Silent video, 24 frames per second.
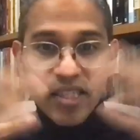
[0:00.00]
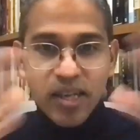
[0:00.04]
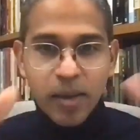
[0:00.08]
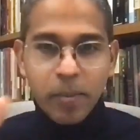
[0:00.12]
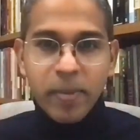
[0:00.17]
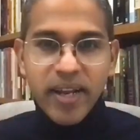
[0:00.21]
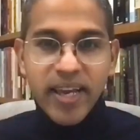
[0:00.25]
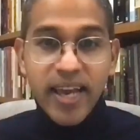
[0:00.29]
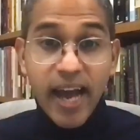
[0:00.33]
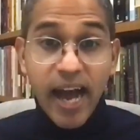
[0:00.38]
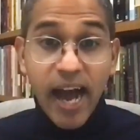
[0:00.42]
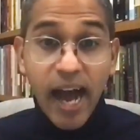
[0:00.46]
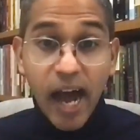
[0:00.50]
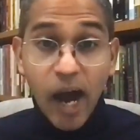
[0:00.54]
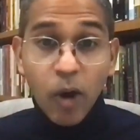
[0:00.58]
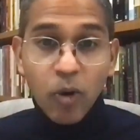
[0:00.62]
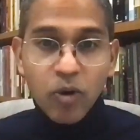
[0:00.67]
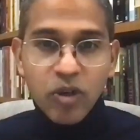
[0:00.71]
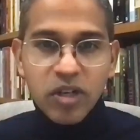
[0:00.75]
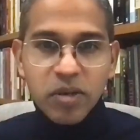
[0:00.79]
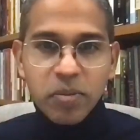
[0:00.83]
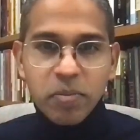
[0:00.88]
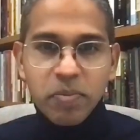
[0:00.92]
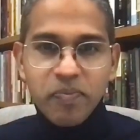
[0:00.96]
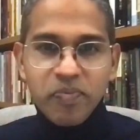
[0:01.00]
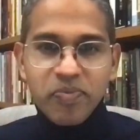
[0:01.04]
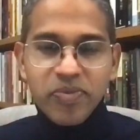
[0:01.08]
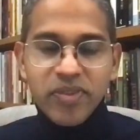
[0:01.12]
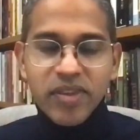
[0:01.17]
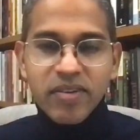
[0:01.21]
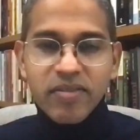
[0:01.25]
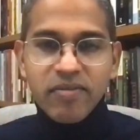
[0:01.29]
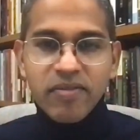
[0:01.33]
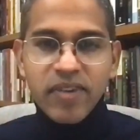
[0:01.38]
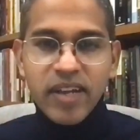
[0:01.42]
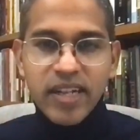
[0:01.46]
somebody out,
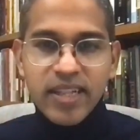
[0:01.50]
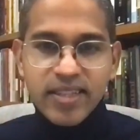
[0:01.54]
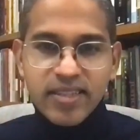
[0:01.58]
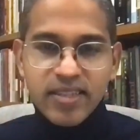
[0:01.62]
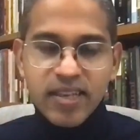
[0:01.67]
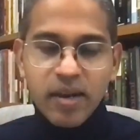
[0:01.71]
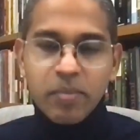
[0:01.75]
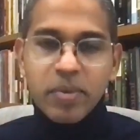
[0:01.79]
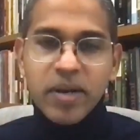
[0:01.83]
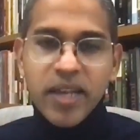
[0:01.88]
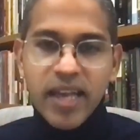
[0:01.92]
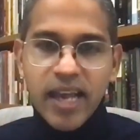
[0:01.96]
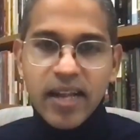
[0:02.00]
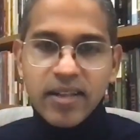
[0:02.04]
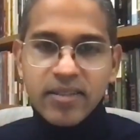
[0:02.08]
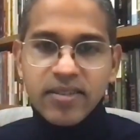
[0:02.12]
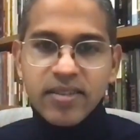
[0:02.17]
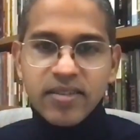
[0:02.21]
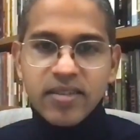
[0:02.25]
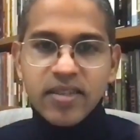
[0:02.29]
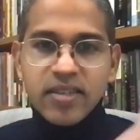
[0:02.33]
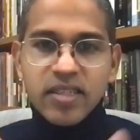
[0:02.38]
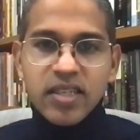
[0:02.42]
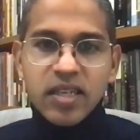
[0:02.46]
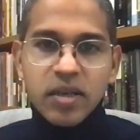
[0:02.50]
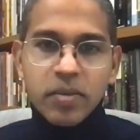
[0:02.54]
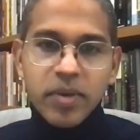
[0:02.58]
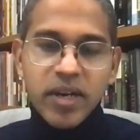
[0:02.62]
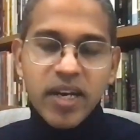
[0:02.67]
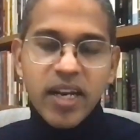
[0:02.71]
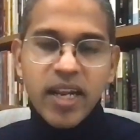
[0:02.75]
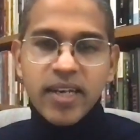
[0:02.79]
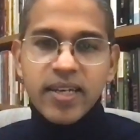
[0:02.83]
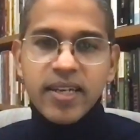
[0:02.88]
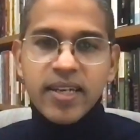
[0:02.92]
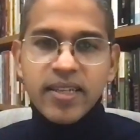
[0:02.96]
when somebody else is
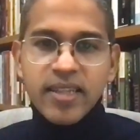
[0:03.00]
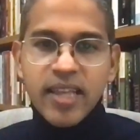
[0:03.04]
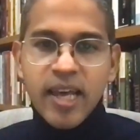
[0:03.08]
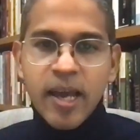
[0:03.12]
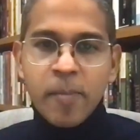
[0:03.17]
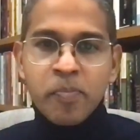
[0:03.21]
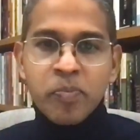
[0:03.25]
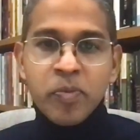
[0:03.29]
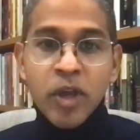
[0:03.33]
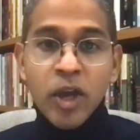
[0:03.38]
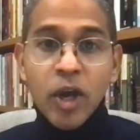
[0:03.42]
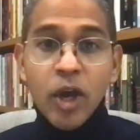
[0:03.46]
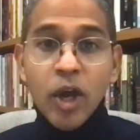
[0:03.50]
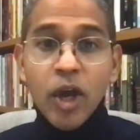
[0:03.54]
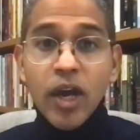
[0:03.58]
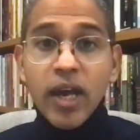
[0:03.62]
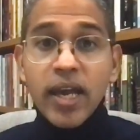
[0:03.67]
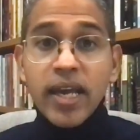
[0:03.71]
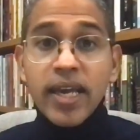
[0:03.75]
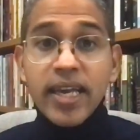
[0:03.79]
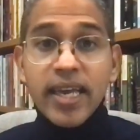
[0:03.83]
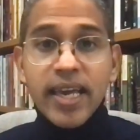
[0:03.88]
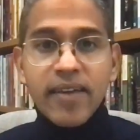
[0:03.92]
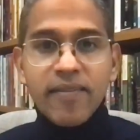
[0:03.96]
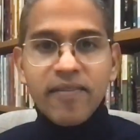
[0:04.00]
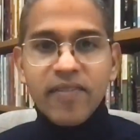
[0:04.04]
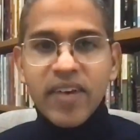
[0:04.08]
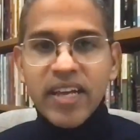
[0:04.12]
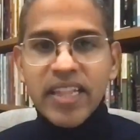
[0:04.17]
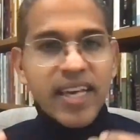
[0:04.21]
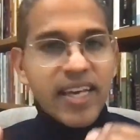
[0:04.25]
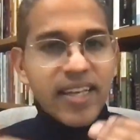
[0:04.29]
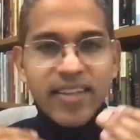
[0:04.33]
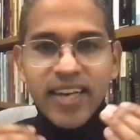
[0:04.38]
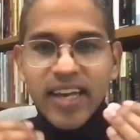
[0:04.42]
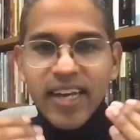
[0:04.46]
discriminating them,
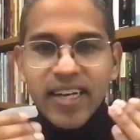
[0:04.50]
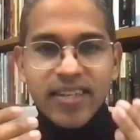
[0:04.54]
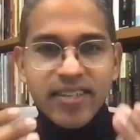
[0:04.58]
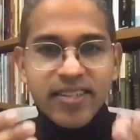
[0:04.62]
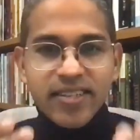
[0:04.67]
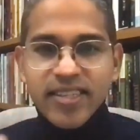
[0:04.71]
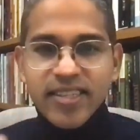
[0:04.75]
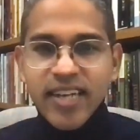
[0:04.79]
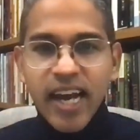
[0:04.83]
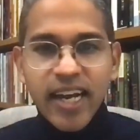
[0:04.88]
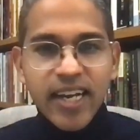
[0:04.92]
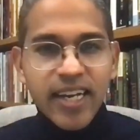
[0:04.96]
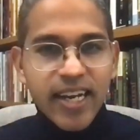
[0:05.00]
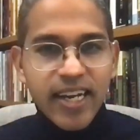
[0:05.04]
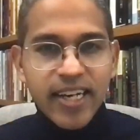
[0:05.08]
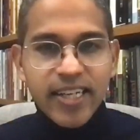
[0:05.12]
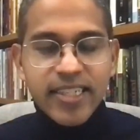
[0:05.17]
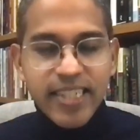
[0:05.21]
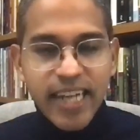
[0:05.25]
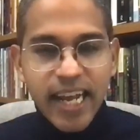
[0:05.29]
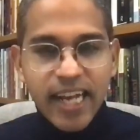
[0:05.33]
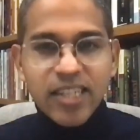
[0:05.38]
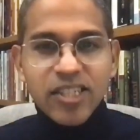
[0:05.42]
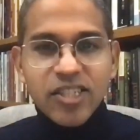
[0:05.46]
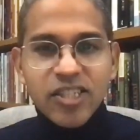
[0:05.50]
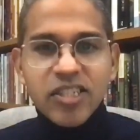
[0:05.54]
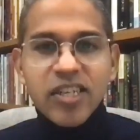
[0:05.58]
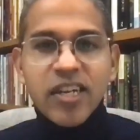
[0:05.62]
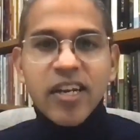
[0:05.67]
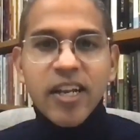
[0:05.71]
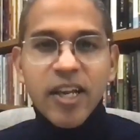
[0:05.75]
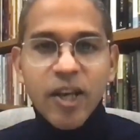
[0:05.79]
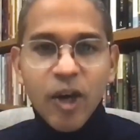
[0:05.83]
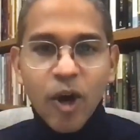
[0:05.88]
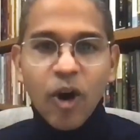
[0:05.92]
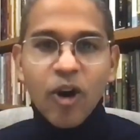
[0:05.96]
whether it is done
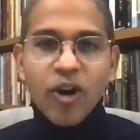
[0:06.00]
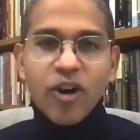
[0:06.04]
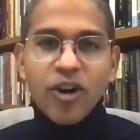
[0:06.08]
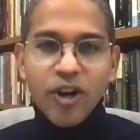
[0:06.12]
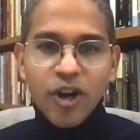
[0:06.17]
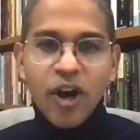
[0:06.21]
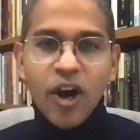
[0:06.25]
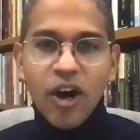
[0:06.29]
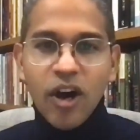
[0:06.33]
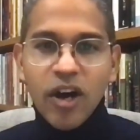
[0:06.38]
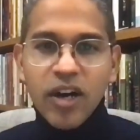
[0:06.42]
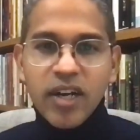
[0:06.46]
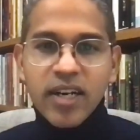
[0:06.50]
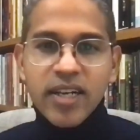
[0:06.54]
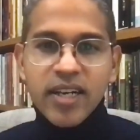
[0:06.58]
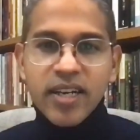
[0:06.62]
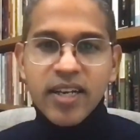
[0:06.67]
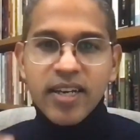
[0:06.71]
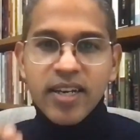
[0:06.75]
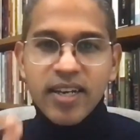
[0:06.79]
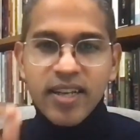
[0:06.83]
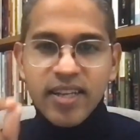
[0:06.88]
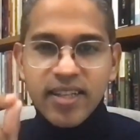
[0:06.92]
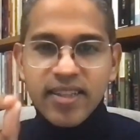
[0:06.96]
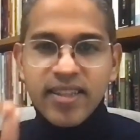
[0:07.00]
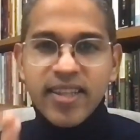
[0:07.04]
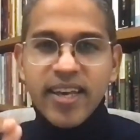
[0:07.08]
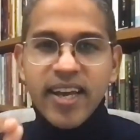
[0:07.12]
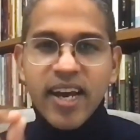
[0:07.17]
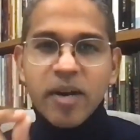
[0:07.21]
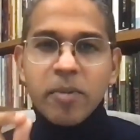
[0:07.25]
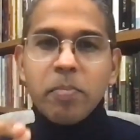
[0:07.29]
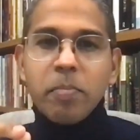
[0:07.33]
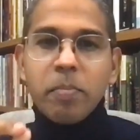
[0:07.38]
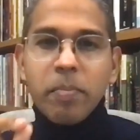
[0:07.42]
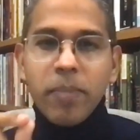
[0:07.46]
intentionally or not, they
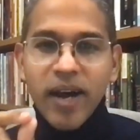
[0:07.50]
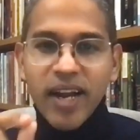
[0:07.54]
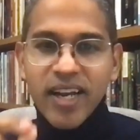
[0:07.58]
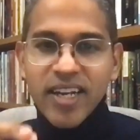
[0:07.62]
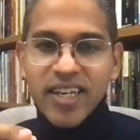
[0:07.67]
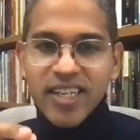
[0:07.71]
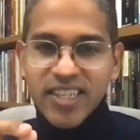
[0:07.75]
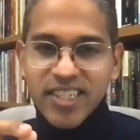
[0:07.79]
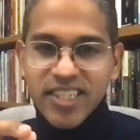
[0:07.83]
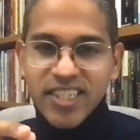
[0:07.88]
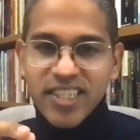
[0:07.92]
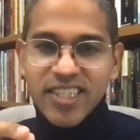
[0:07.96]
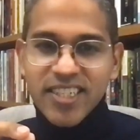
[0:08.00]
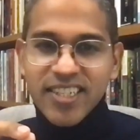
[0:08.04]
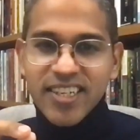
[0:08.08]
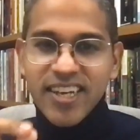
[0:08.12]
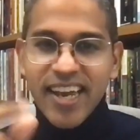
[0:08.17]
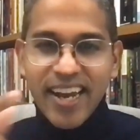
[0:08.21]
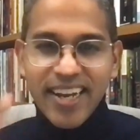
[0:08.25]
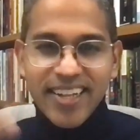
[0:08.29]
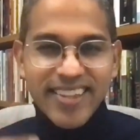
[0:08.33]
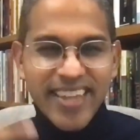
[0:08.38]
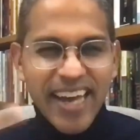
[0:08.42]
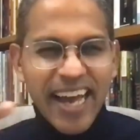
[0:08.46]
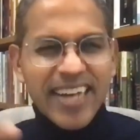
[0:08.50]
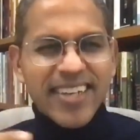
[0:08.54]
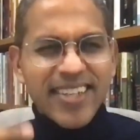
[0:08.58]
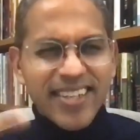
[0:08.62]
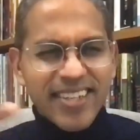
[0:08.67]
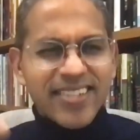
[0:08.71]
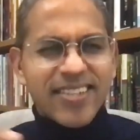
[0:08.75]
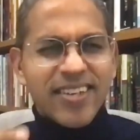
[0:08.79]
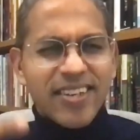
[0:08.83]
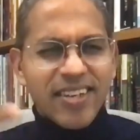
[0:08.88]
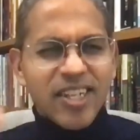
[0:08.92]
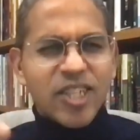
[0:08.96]
are punished. And that
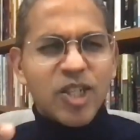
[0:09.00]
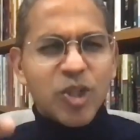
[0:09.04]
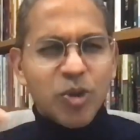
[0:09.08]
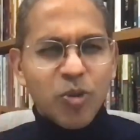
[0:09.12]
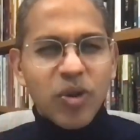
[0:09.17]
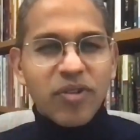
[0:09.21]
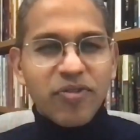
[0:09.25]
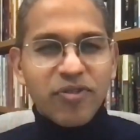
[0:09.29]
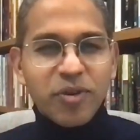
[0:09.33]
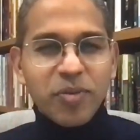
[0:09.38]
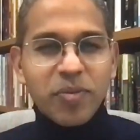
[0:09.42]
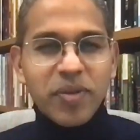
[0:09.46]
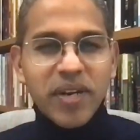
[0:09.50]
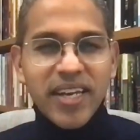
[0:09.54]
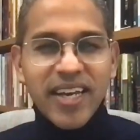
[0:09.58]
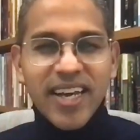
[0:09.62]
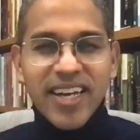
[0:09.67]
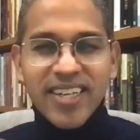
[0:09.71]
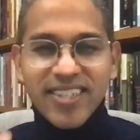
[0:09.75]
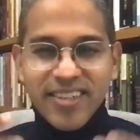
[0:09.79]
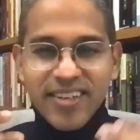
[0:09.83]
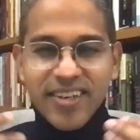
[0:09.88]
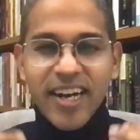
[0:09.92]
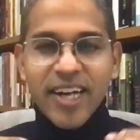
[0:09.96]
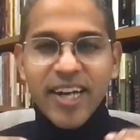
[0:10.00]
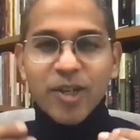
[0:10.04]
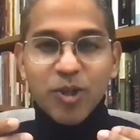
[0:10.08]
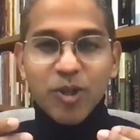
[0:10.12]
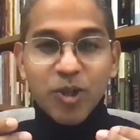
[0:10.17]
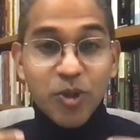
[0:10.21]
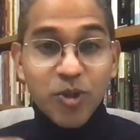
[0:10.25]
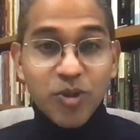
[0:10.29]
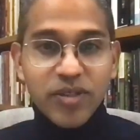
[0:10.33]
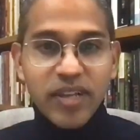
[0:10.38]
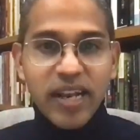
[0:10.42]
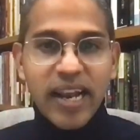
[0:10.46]
is a ritual of humiliation, right? To
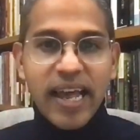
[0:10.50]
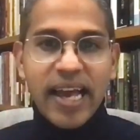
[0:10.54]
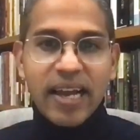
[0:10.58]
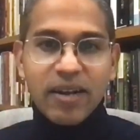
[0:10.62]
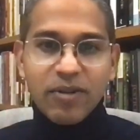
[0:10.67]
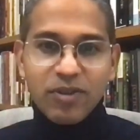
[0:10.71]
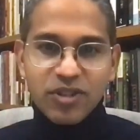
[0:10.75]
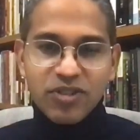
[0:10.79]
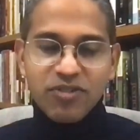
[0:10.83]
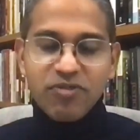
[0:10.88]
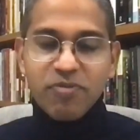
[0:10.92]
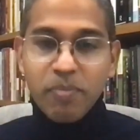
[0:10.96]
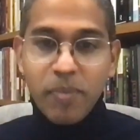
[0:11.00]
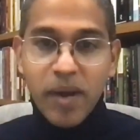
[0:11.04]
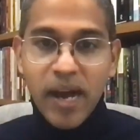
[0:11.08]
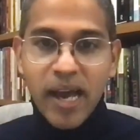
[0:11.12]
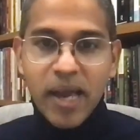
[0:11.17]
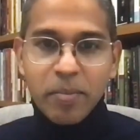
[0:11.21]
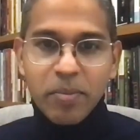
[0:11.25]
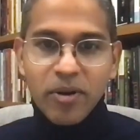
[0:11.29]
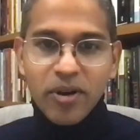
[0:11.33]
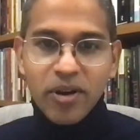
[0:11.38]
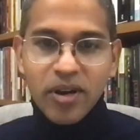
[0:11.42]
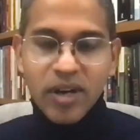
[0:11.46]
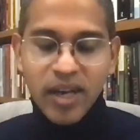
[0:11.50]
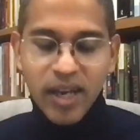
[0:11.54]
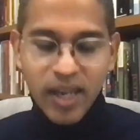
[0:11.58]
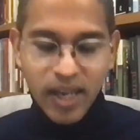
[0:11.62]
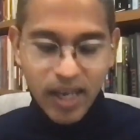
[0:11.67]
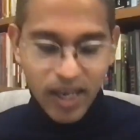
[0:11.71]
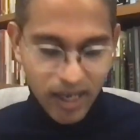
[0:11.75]
use the language of my book.